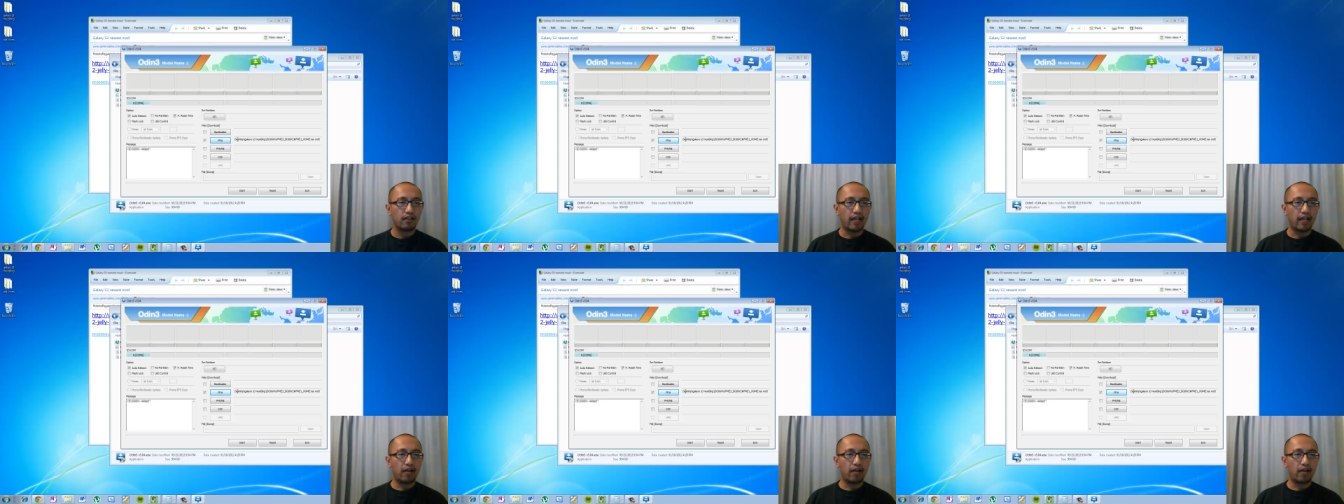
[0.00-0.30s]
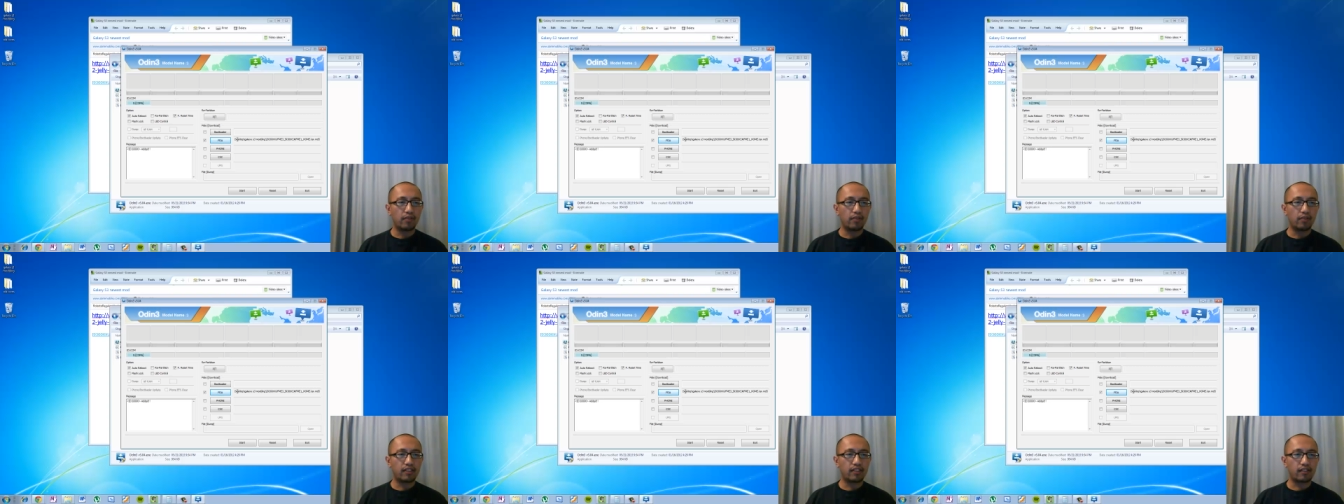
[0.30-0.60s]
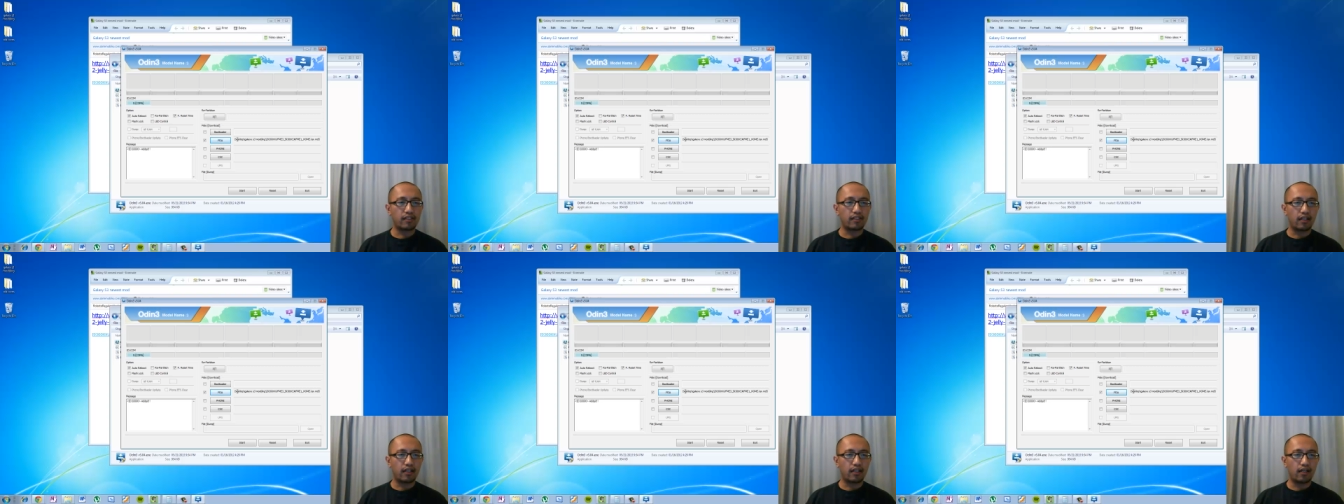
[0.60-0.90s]
now
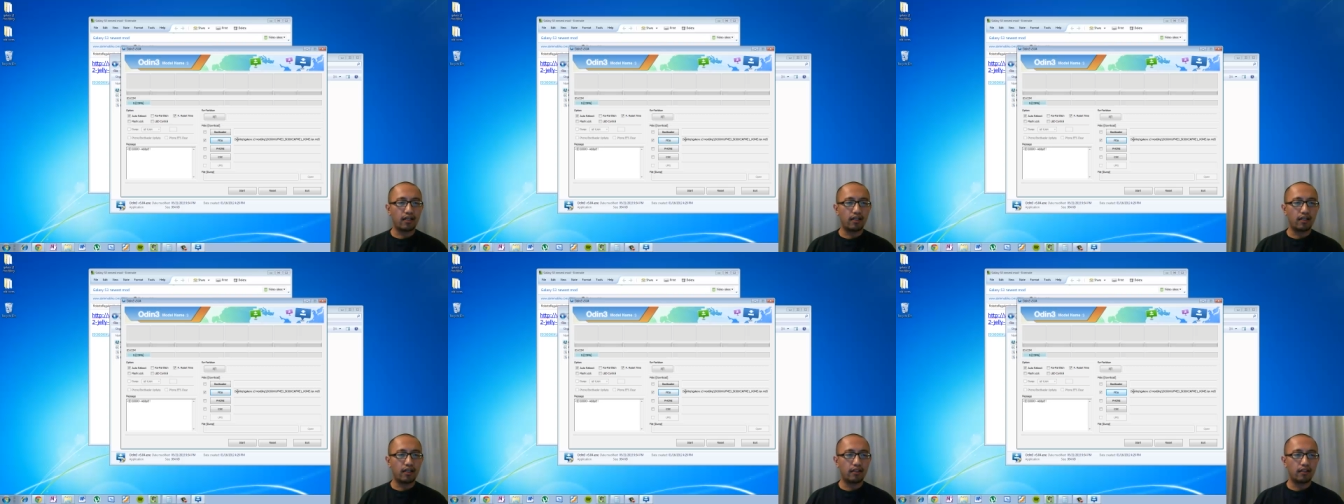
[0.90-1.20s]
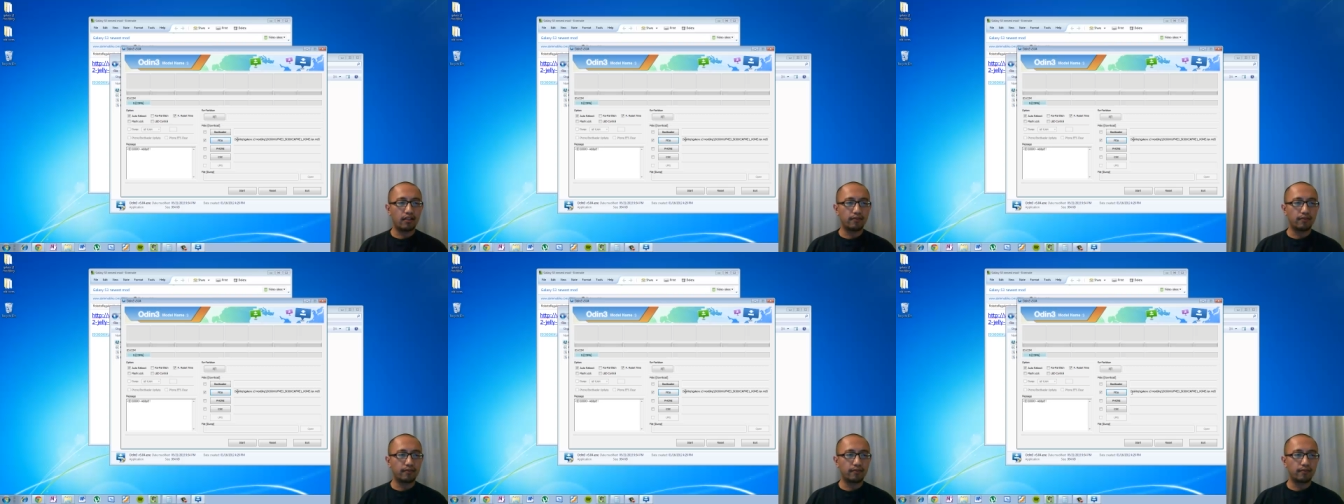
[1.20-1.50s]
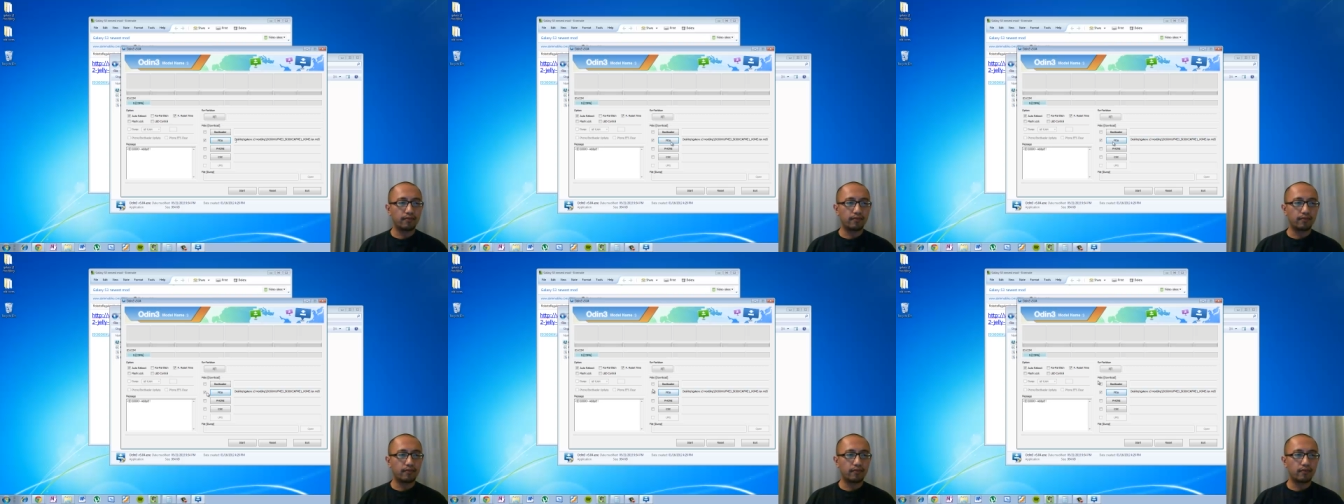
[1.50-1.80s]
it's uh,
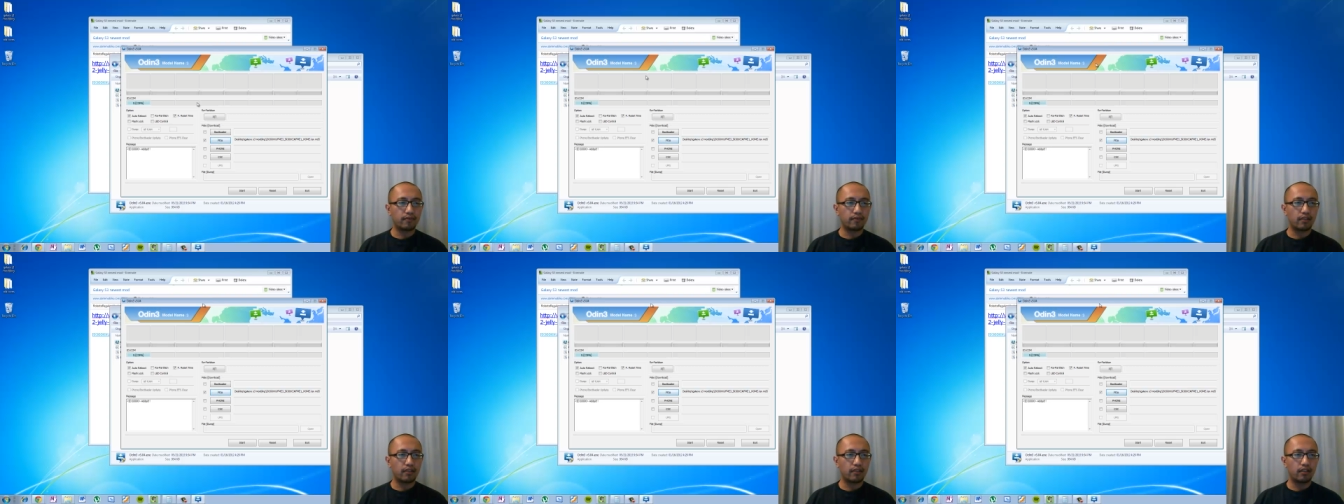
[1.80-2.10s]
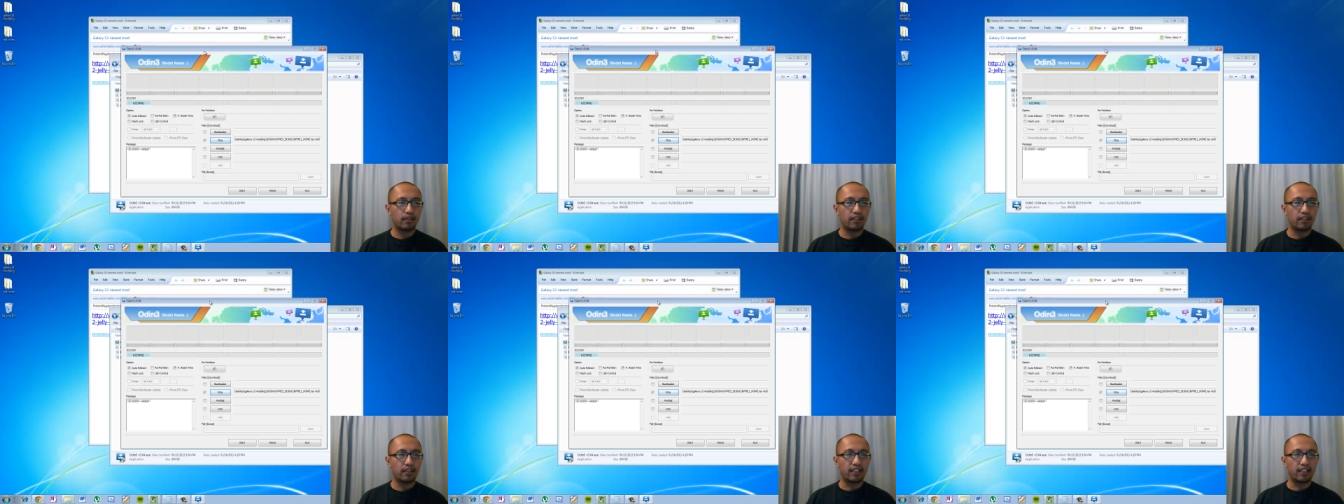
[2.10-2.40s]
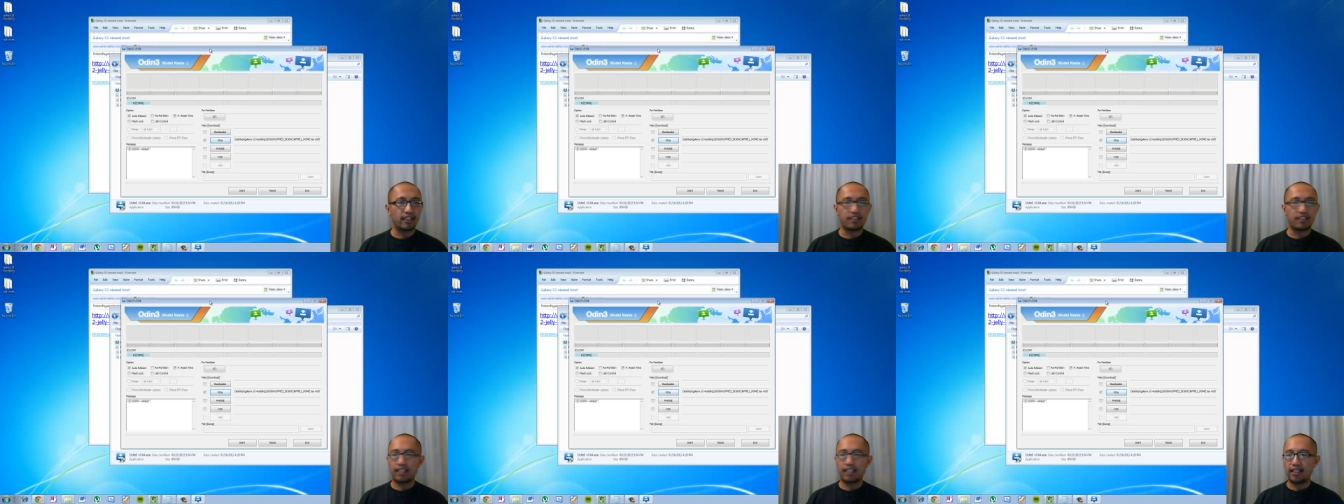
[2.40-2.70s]
you
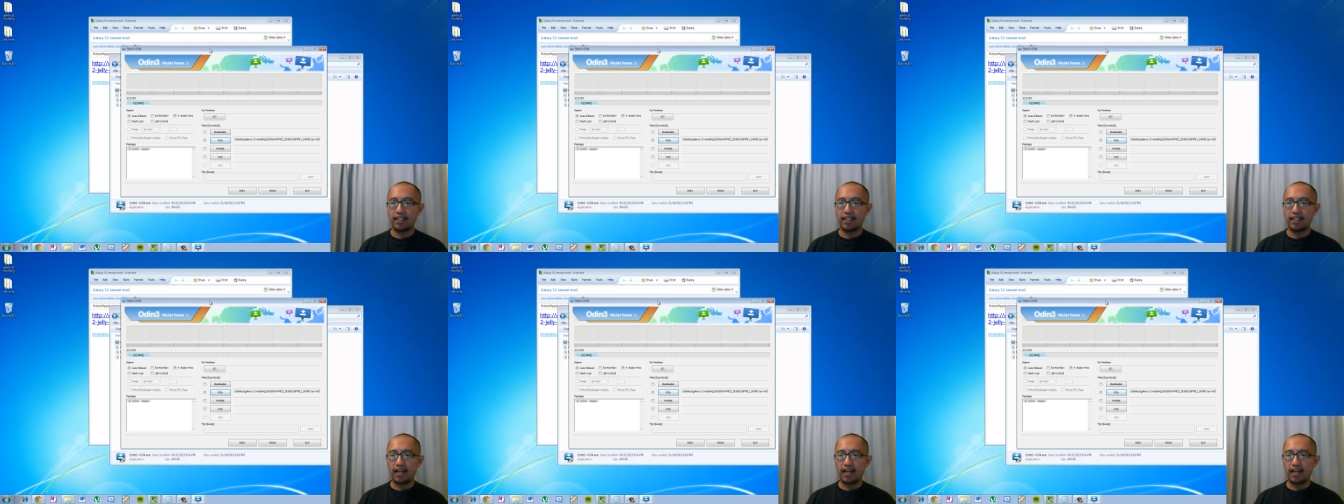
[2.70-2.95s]
can see